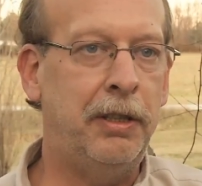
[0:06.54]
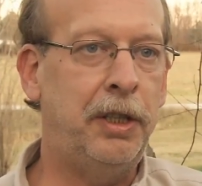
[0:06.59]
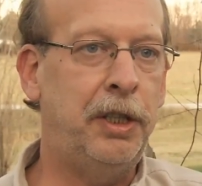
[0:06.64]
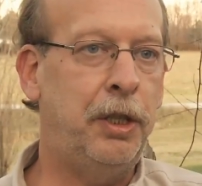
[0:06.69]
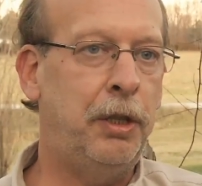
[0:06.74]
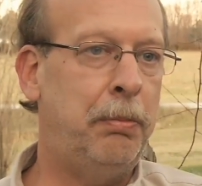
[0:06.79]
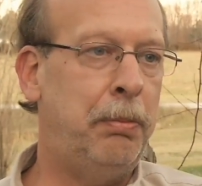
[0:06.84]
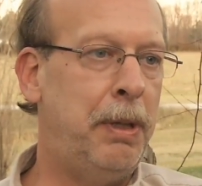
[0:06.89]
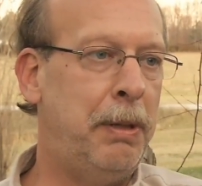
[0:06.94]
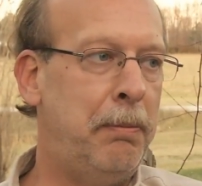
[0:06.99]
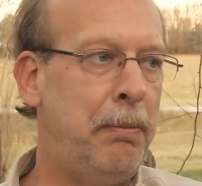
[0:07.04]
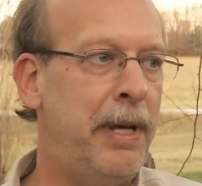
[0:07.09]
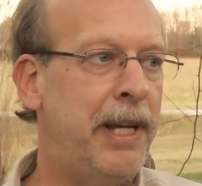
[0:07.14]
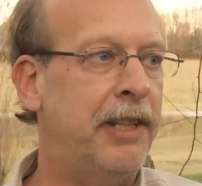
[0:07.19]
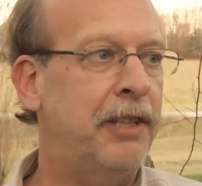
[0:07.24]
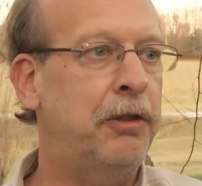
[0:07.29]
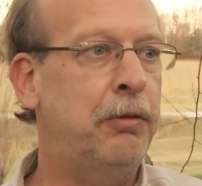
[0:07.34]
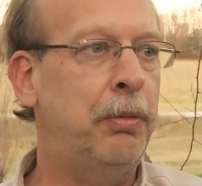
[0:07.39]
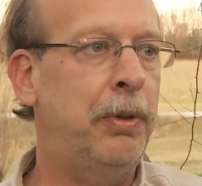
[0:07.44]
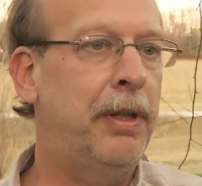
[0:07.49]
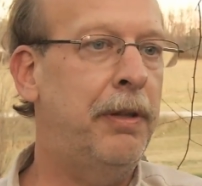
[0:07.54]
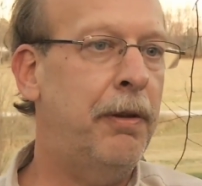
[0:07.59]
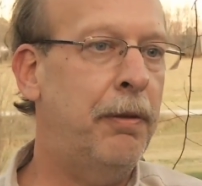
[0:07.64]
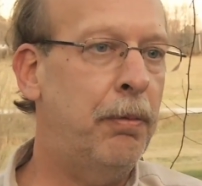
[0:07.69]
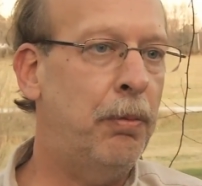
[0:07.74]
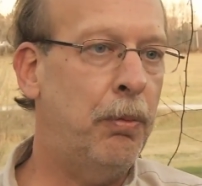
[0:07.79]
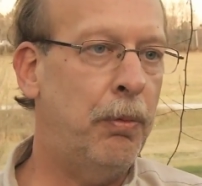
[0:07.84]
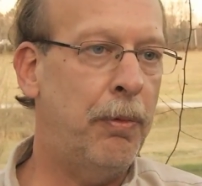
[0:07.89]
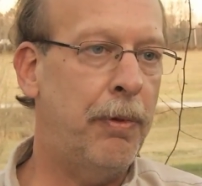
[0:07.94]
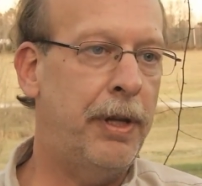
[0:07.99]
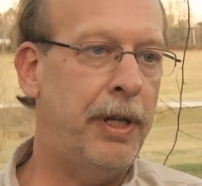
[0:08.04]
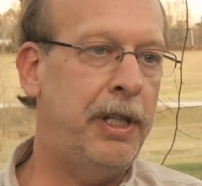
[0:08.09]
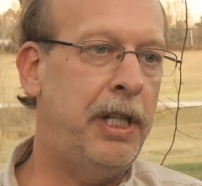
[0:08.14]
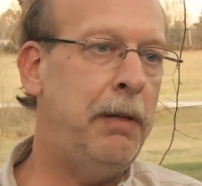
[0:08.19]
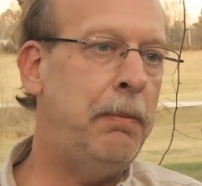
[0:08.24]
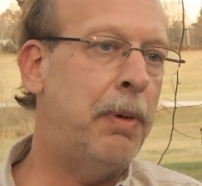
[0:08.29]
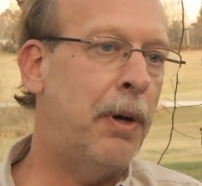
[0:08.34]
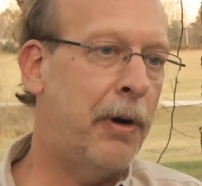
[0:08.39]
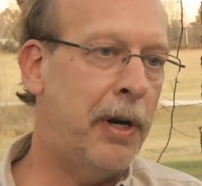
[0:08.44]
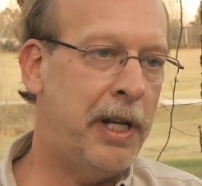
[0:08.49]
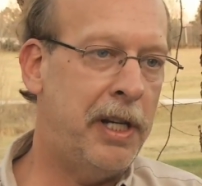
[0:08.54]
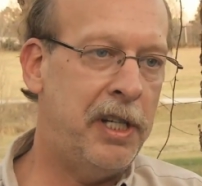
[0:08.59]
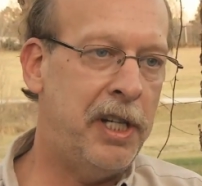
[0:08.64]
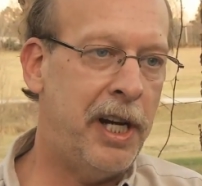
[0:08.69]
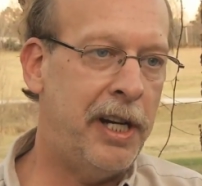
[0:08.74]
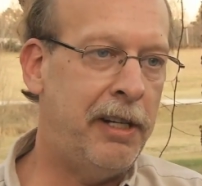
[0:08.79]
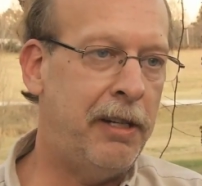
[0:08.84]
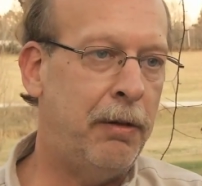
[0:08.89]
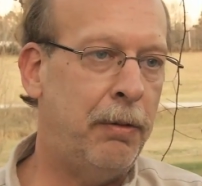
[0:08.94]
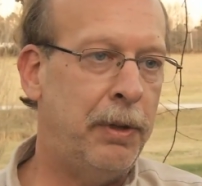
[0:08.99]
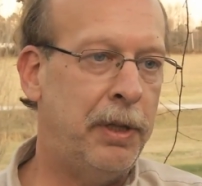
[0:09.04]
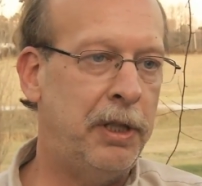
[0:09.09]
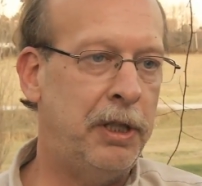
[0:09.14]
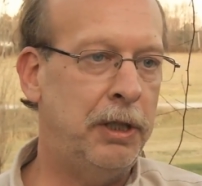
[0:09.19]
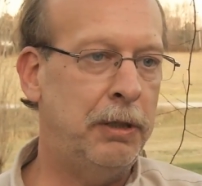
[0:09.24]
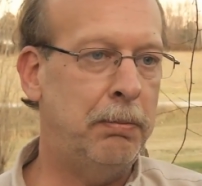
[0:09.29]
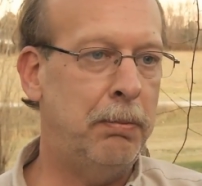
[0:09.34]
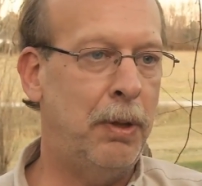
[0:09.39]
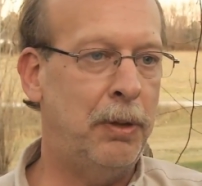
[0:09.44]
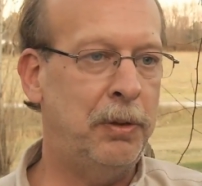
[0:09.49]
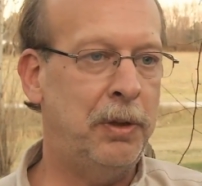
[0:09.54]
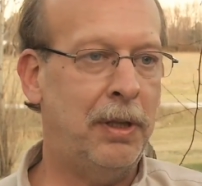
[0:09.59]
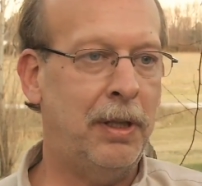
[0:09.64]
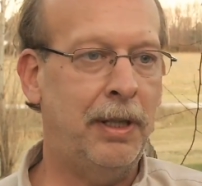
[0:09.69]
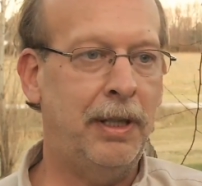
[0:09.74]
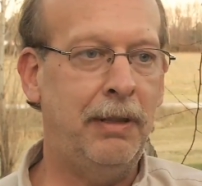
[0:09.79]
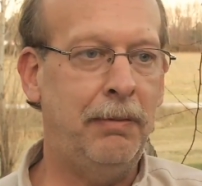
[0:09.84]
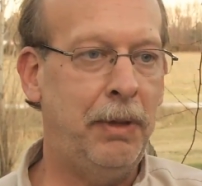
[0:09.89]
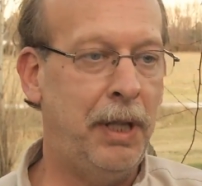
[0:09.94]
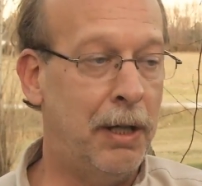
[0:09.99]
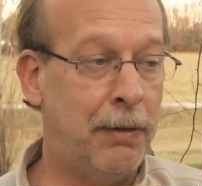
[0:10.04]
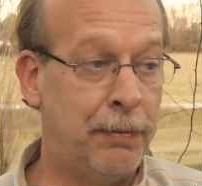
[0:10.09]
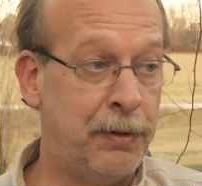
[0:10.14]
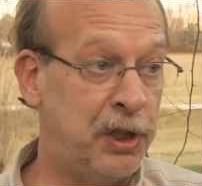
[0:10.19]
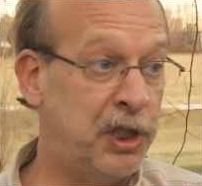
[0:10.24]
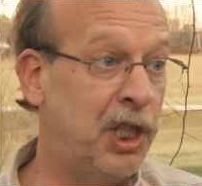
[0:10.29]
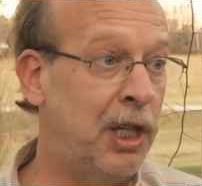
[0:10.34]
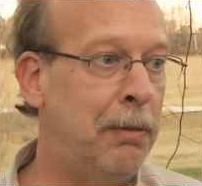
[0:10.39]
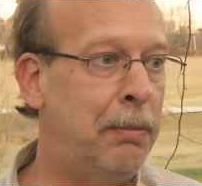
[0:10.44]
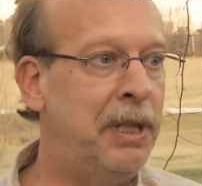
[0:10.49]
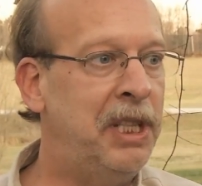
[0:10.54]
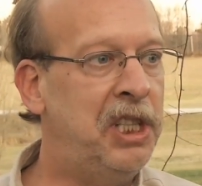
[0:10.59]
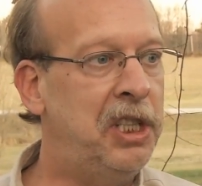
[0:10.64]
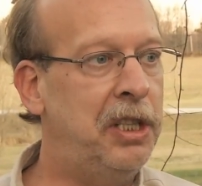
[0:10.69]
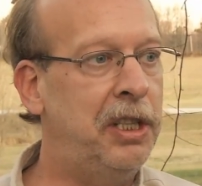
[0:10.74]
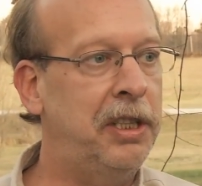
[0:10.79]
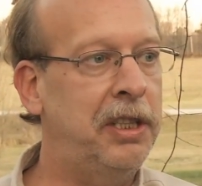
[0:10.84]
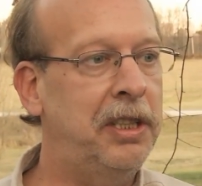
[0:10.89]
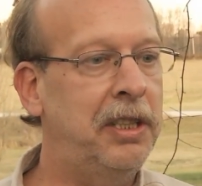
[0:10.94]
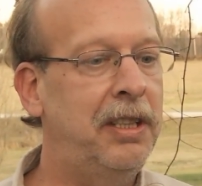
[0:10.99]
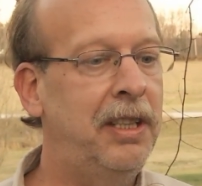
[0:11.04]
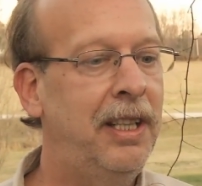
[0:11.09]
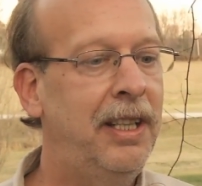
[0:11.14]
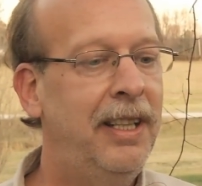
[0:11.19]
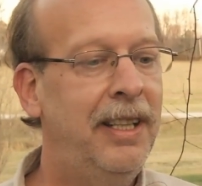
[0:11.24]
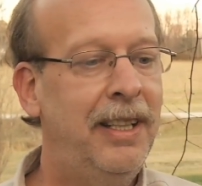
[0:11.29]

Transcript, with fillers: should be mixed with the Tea Party agenda, which is mostly, you know, for some it's just